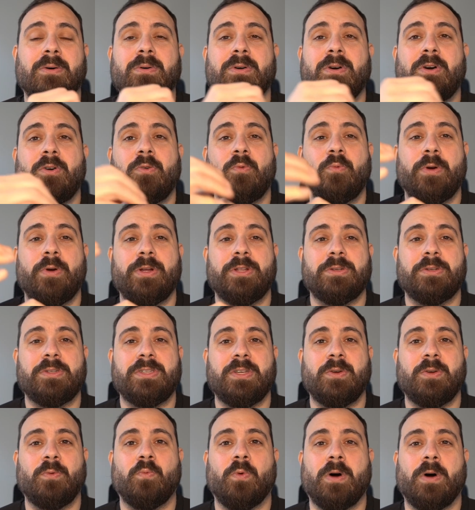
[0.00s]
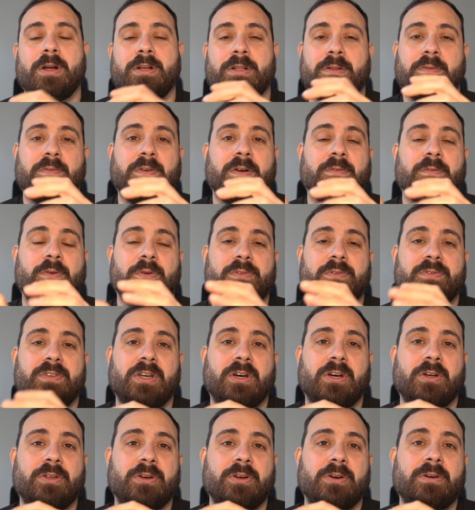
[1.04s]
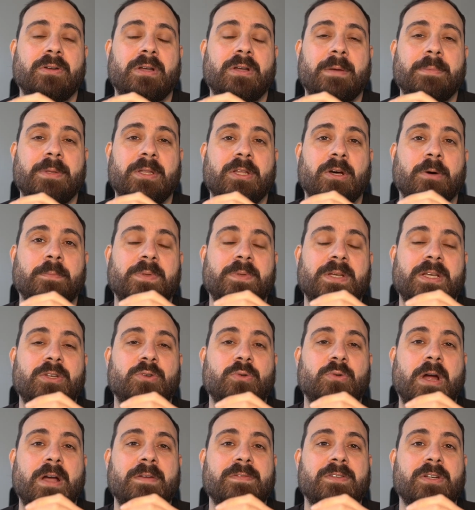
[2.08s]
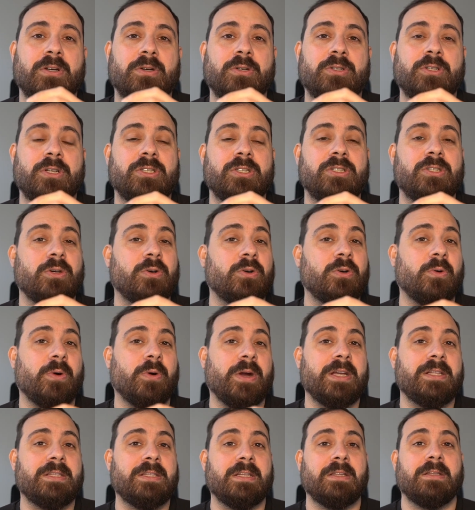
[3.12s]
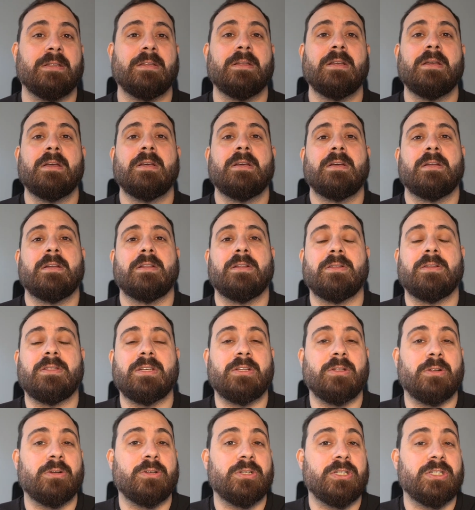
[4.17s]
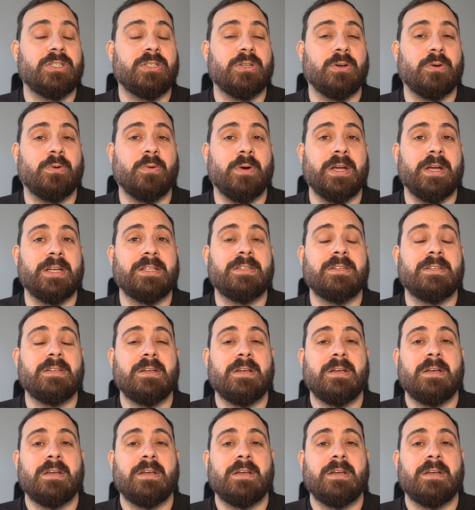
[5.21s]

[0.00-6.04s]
reducing one in favor of the other. I mean, Optane drives are just so great, and the technology is so great.